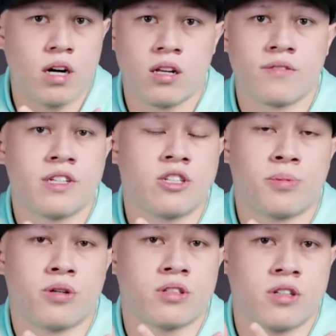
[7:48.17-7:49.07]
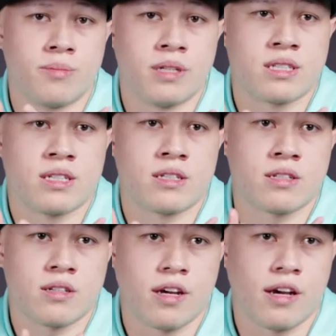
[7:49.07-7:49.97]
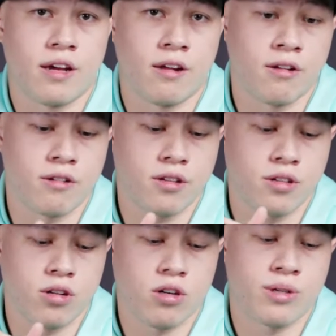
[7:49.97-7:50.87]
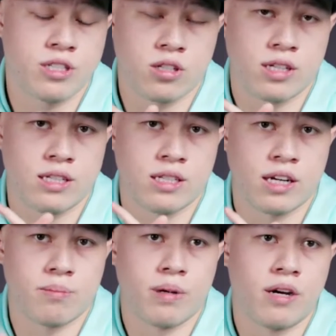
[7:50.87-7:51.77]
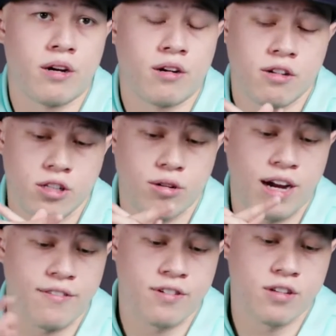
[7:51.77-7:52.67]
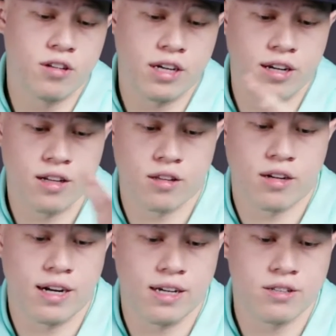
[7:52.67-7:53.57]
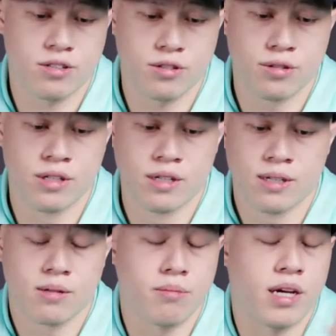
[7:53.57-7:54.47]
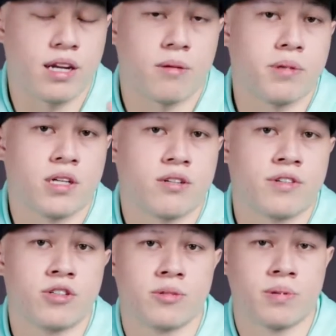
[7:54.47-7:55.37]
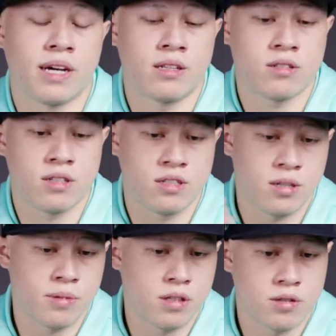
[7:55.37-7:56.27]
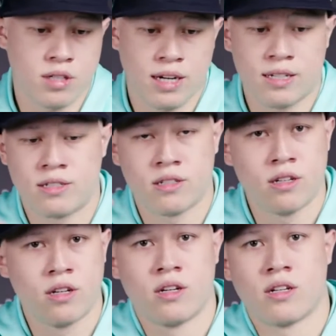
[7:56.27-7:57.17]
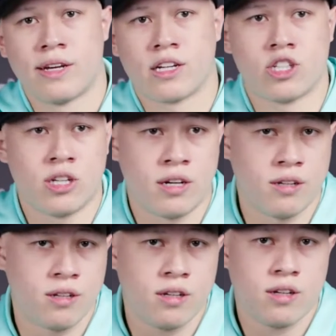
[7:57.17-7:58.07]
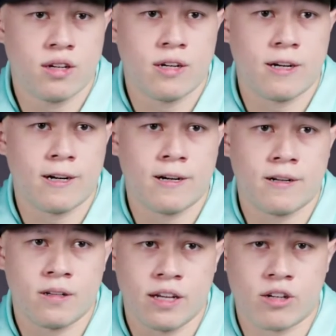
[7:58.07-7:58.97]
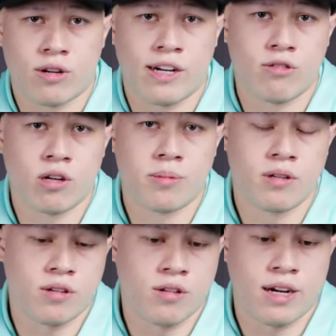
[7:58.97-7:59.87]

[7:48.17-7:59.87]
all of these sports are a business and you're always looking to get better and you have to look at other guys who may not be in your future plans. And some of those guys like Shed, like Ryan Weber, they're